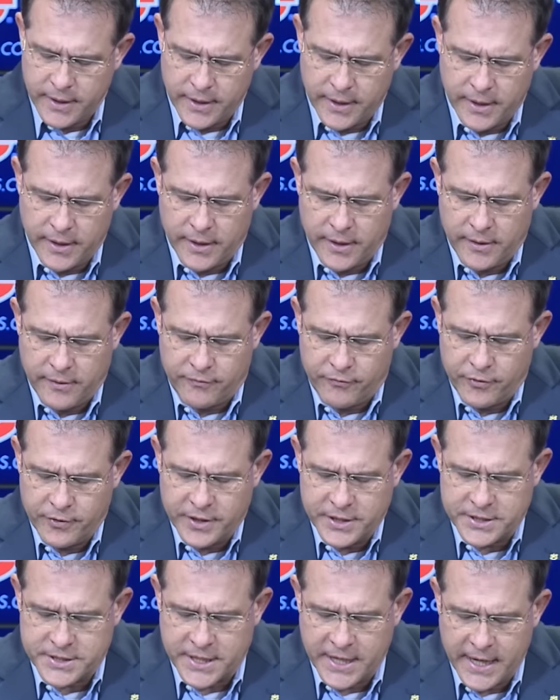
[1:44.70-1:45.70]
for
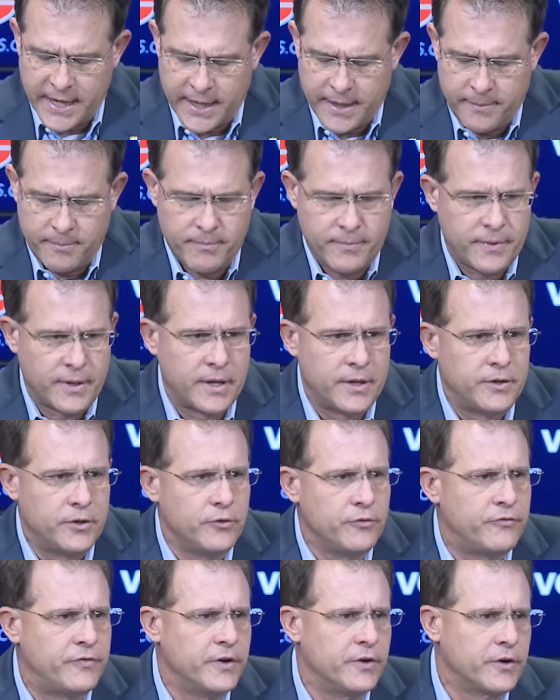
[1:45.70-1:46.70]
this game. I
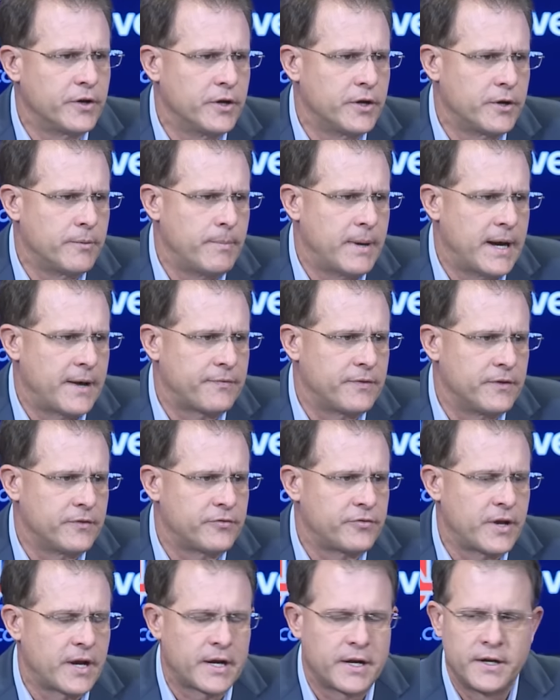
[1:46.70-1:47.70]
do feel good about the
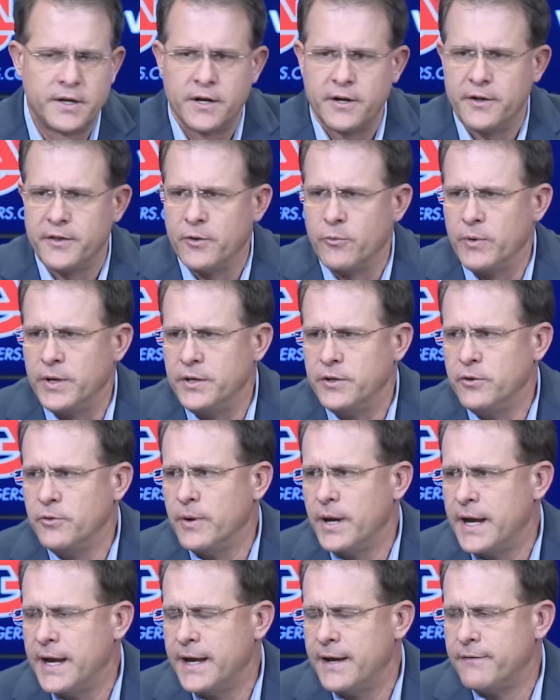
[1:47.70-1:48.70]
secondary that we do
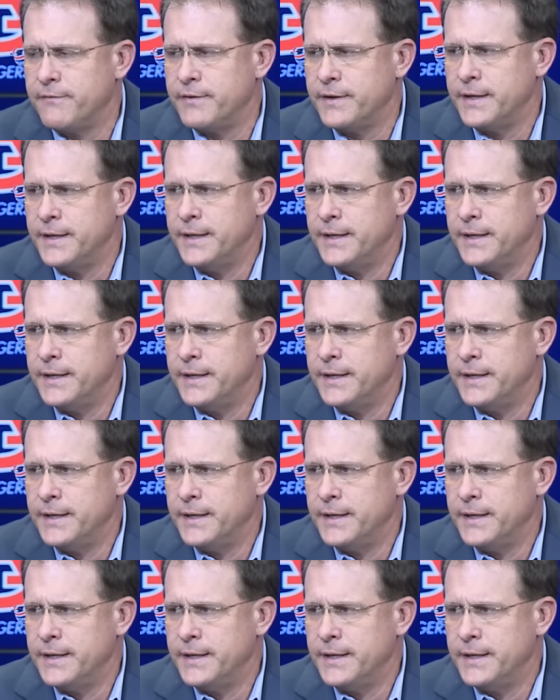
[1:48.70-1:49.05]
have